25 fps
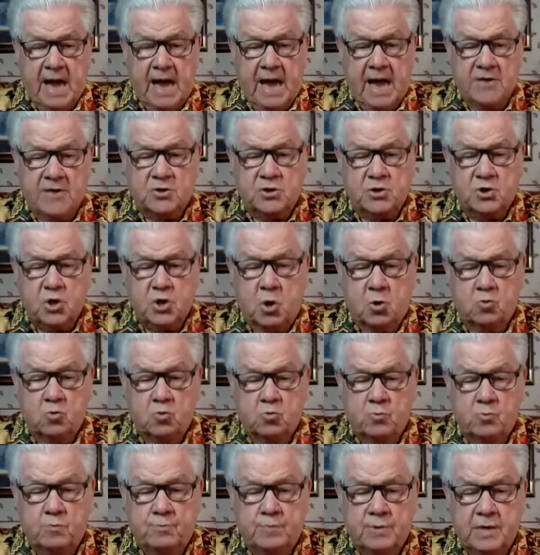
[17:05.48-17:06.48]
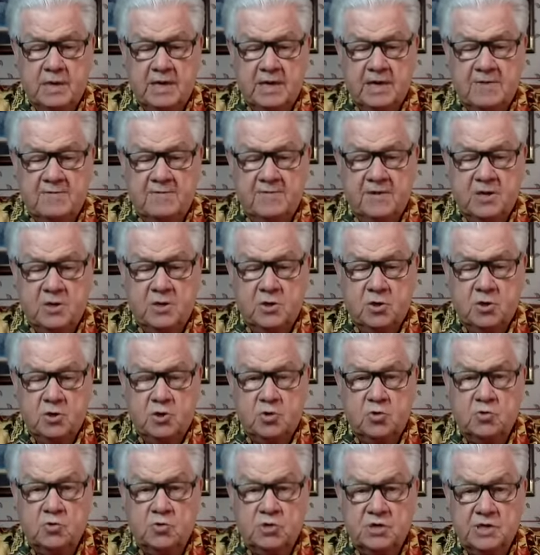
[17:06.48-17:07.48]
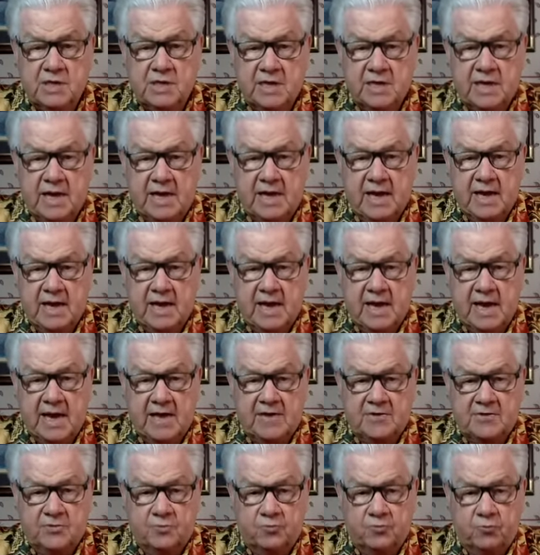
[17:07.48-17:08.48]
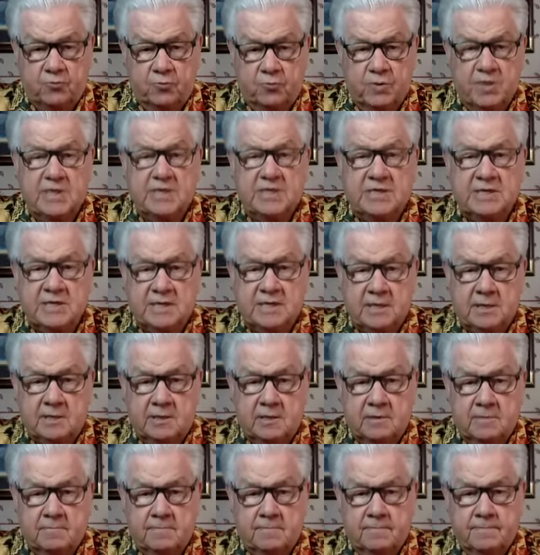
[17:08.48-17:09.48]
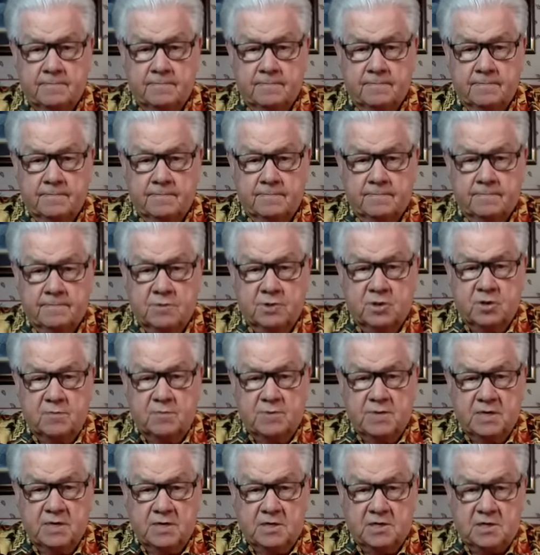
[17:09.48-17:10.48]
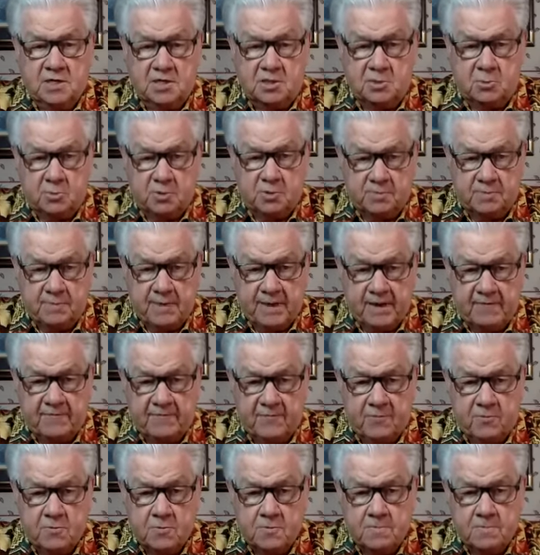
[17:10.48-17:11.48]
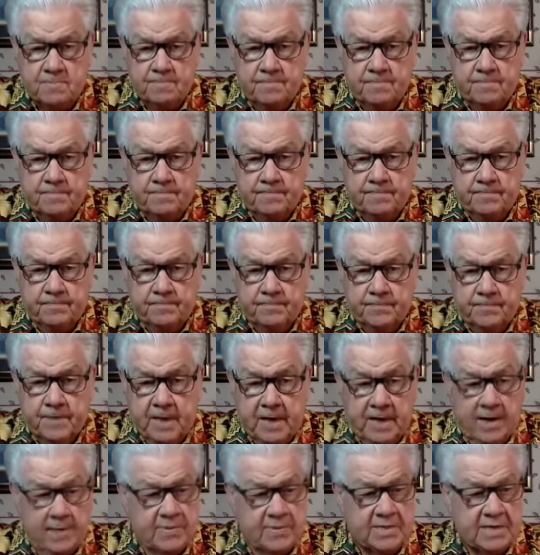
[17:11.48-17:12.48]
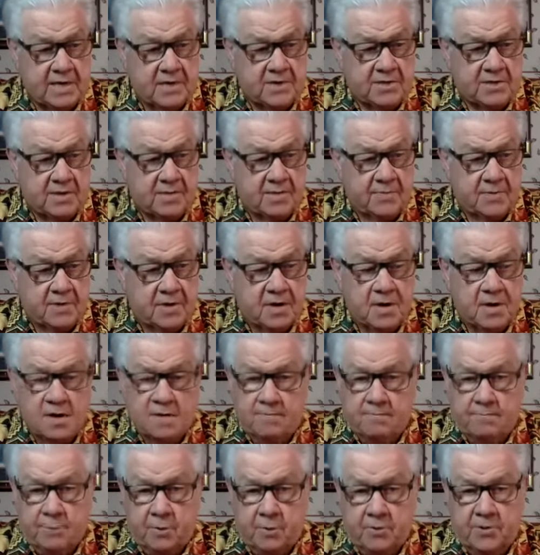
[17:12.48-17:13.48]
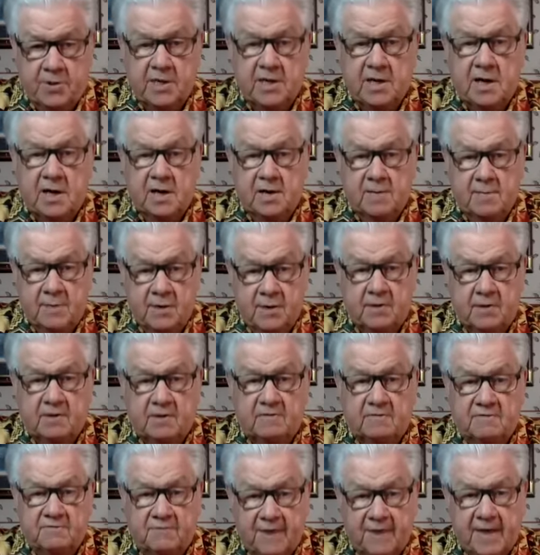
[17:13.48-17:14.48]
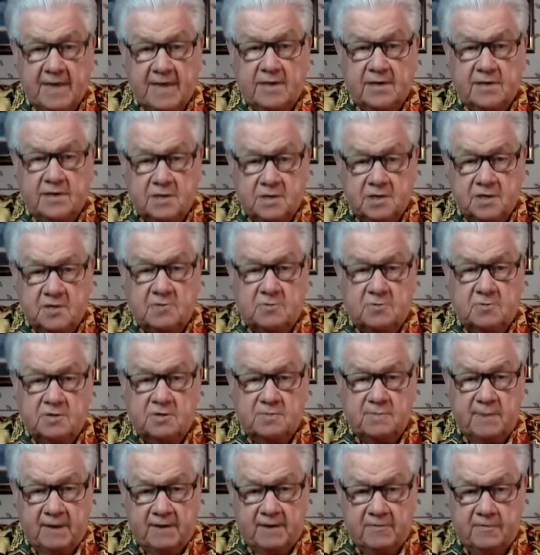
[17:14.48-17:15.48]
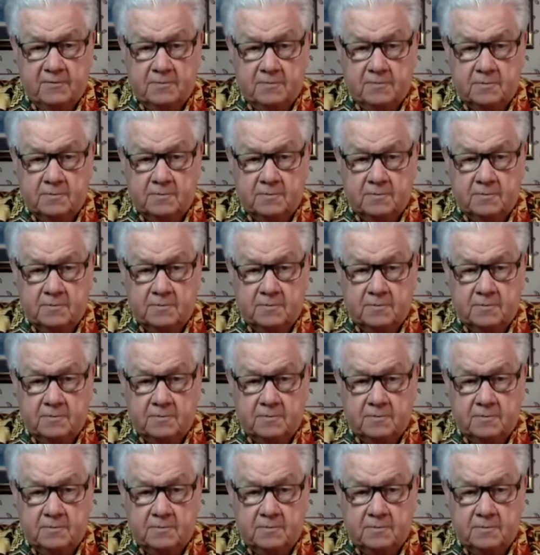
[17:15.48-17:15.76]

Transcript: I don't believe in using it as a reason to be disrespectful. And I'm going to tell you something burning an American flag is disrespectful.